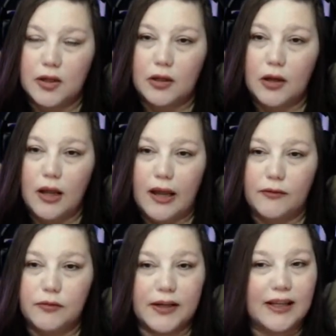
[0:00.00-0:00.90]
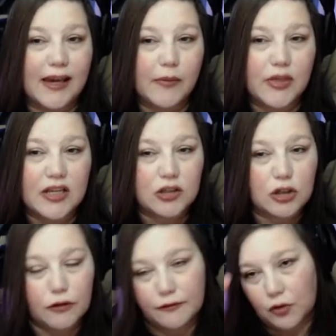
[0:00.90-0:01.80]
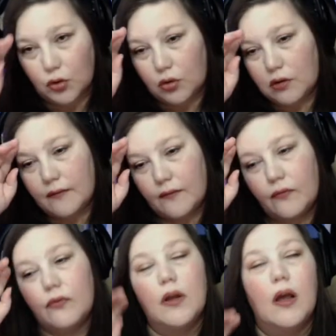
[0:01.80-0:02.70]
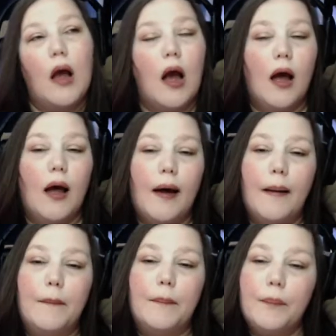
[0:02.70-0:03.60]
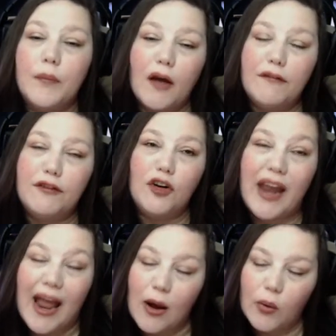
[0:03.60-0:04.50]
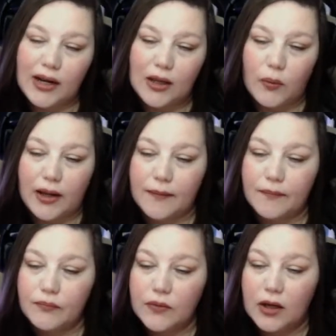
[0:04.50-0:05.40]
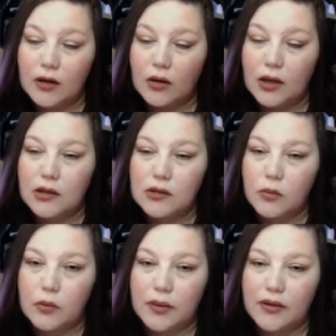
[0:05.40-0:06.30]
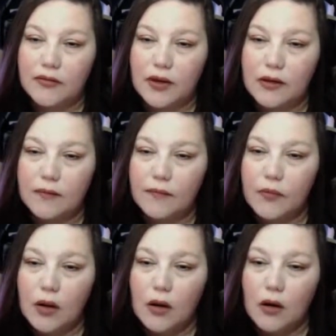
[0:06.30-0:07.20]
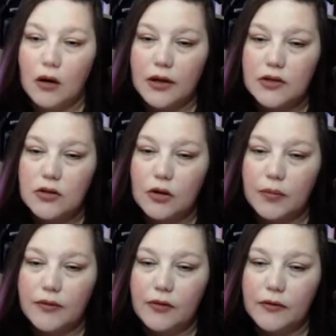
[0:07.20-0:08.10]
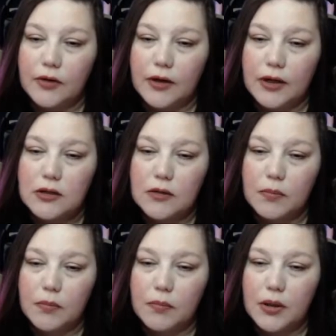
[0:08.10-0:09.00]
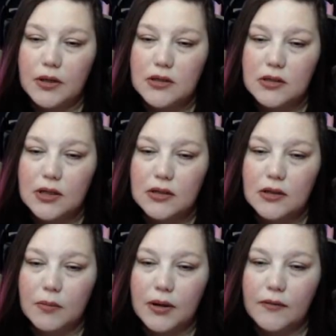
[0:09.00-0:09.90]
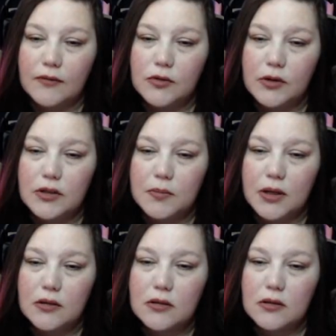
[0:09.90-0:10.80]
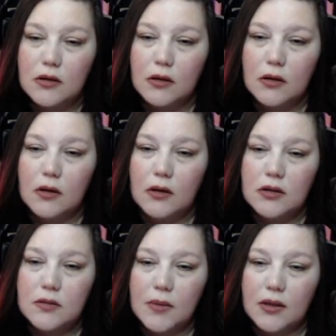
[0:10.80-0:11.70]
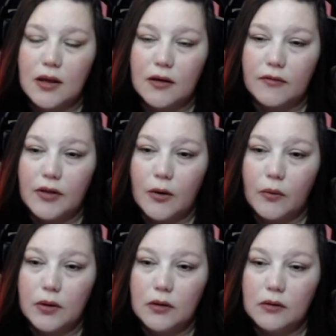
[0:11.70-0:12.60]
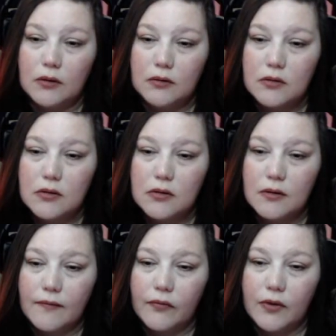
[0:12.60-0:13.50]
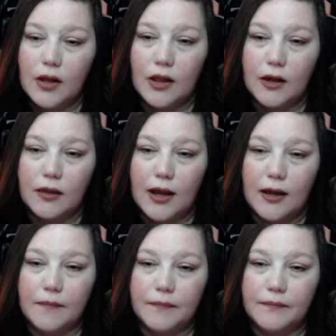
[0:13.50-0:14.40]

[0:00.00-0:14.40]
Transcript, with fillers: But it, if we can keep these two full, um, for now anyway, it, it will be fine. All right, so before I forget, plus it takes up inventory space. Let's make that a flat ones. Look at that.